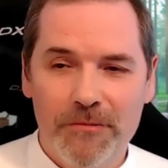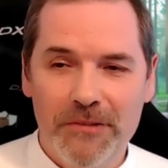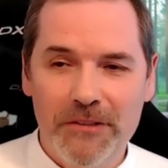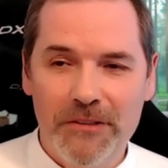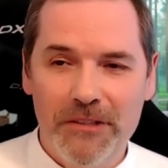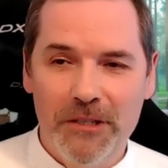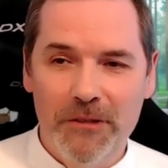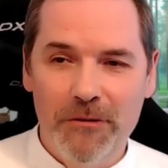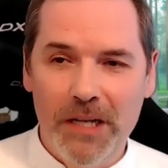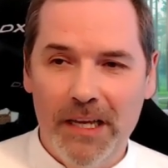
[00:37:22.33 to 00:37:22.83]

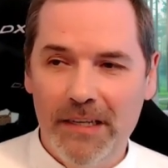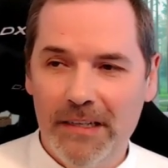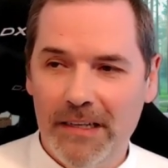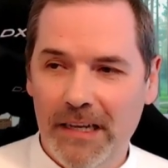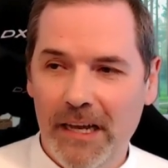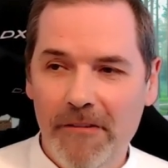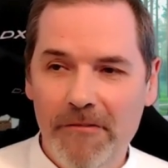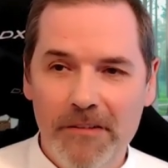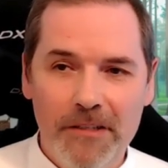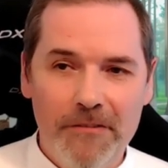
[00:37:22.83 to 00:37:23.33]
Like
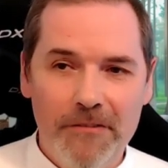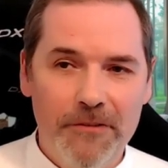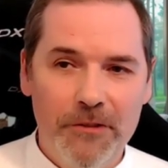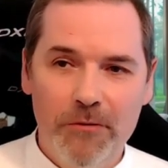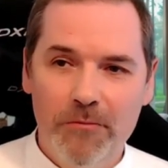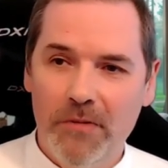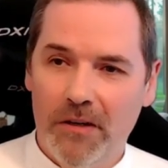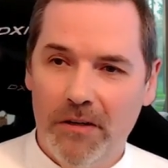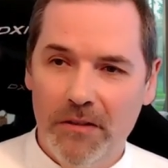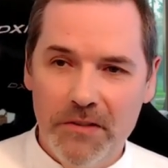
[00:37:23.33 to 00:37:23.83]
every few
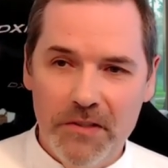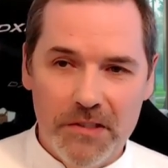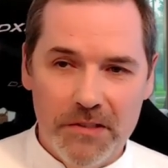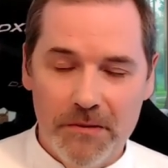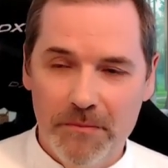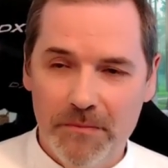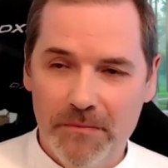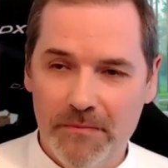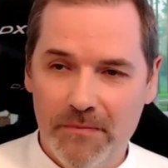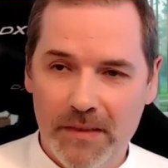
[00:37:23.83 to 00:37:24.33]

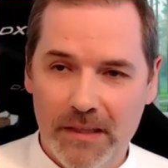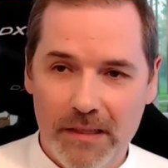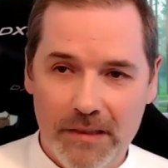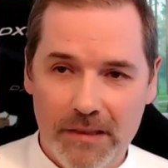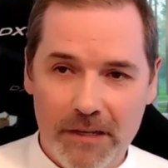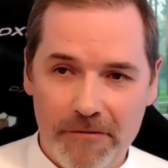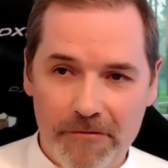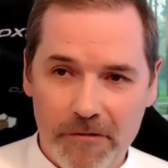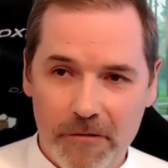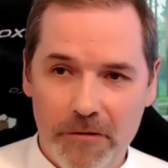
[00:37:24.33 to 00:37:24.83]
months,
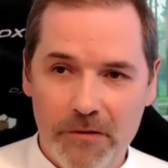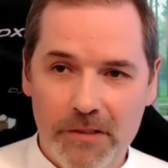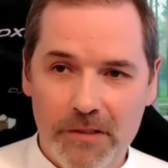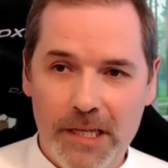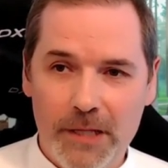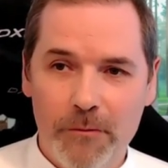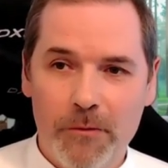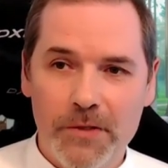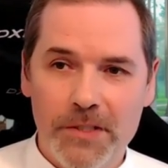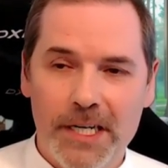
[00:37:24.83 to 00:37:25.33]
the foot
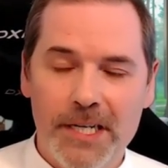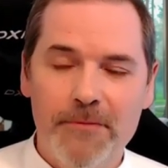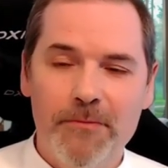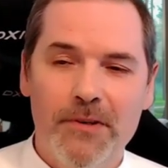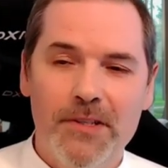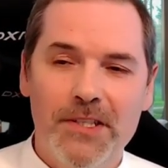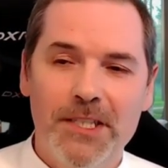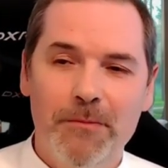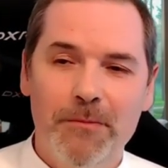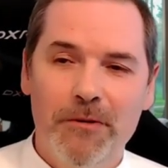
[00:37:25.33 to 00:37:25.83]
that was
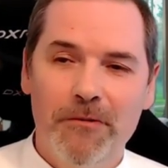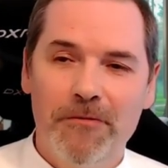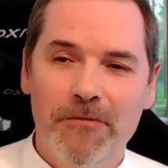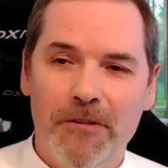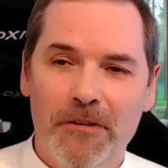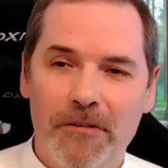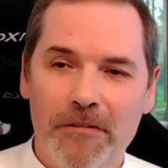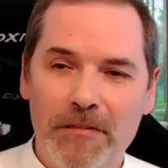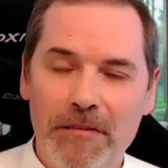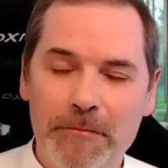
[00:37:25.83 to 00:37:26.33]
responsible
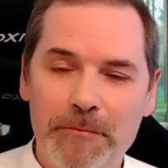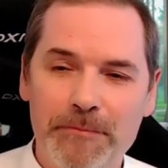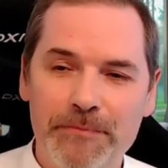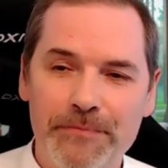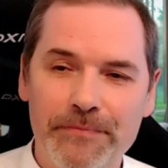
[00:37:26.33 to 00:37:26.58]
for